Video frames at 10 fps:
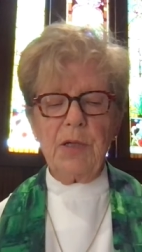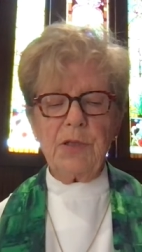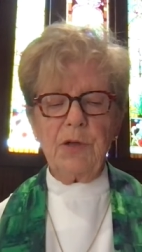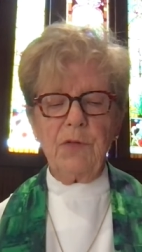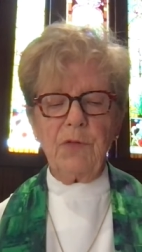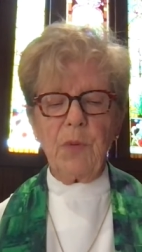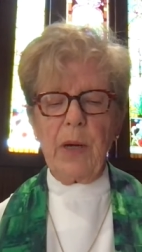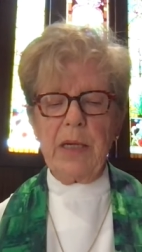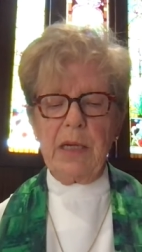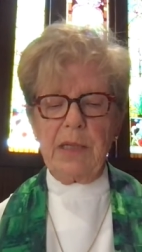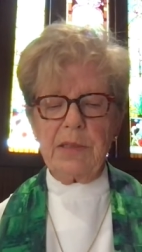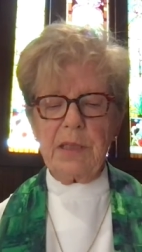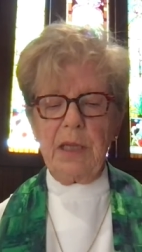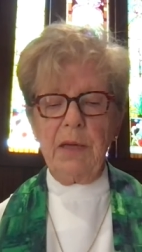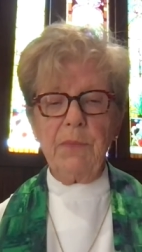served quite
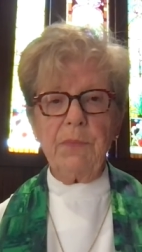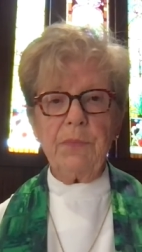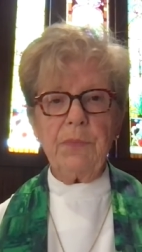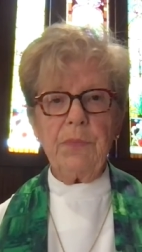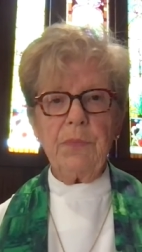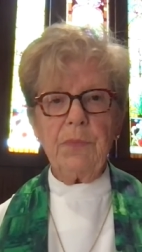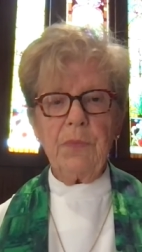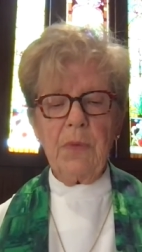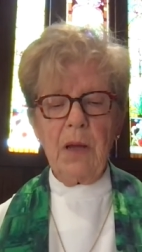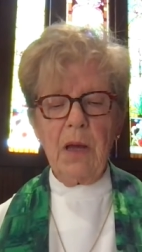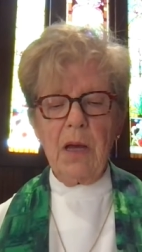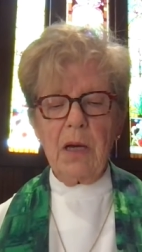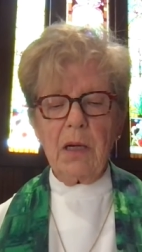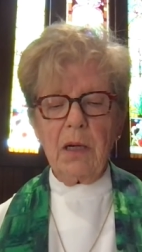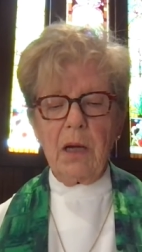nicely.
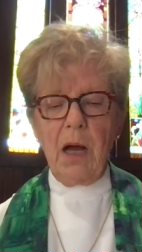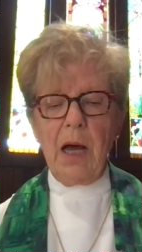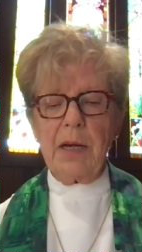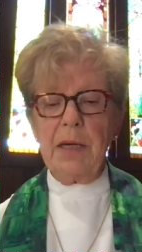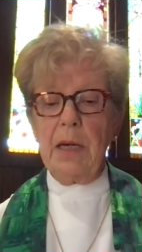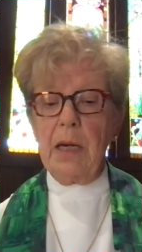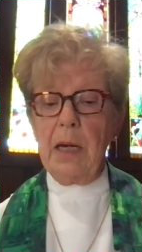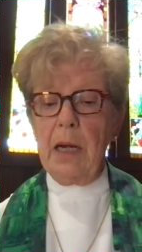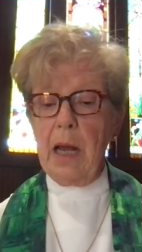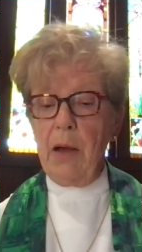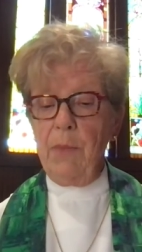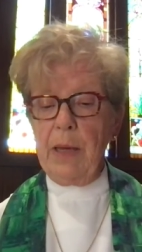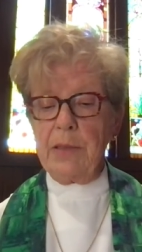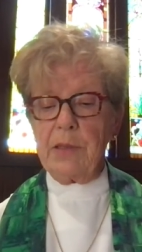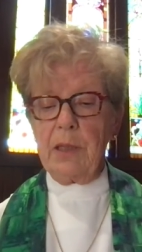God now
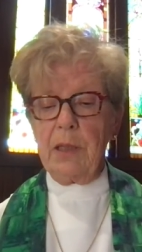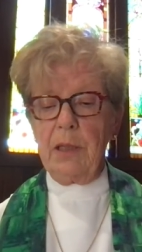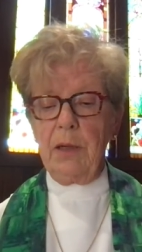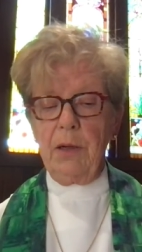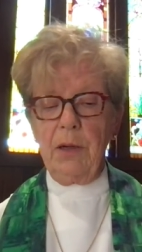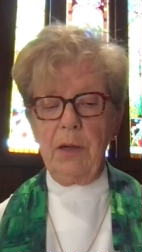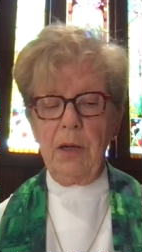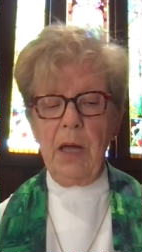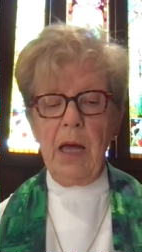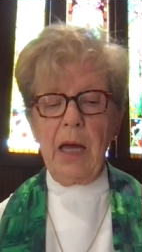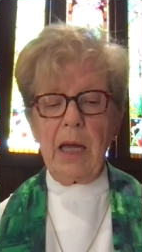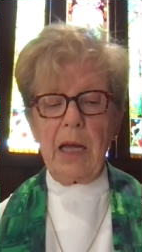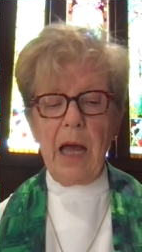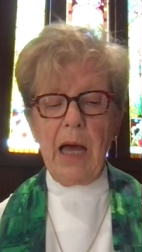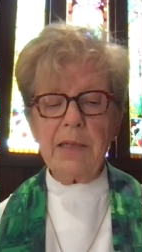makes it clear
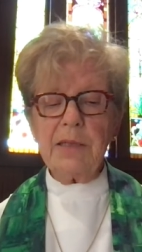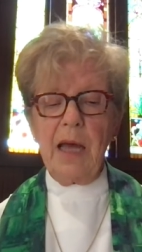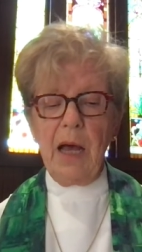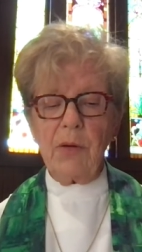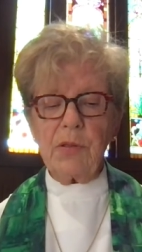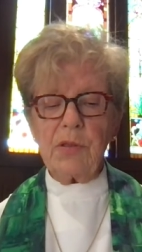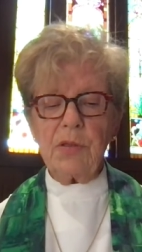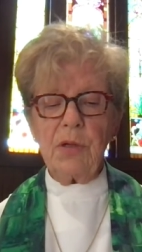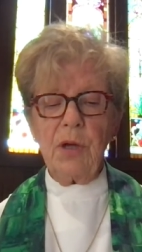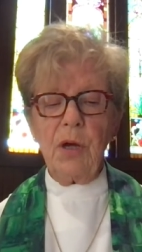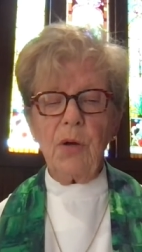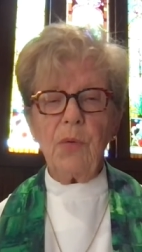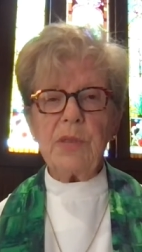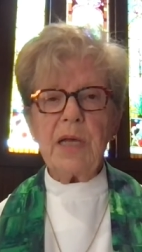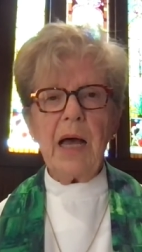God's house
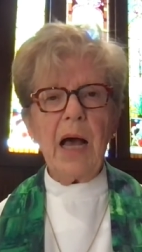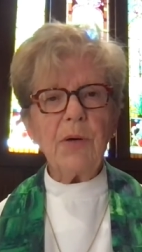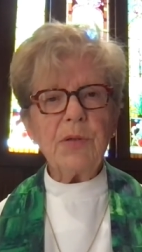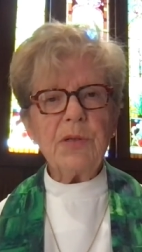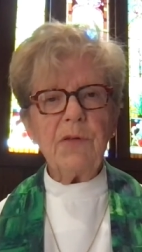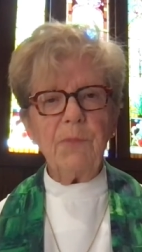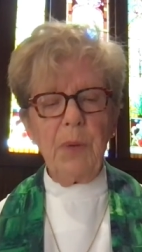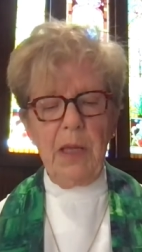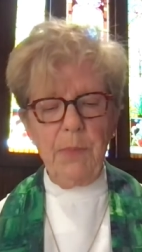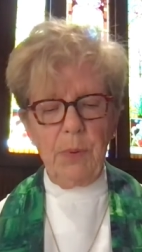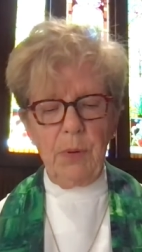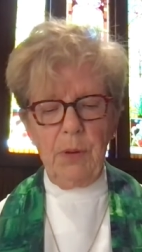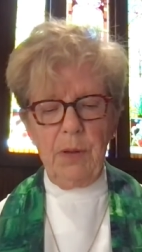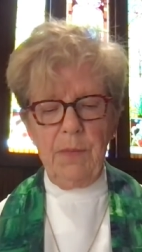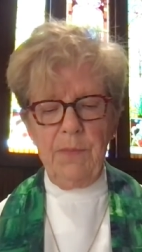was a house of people,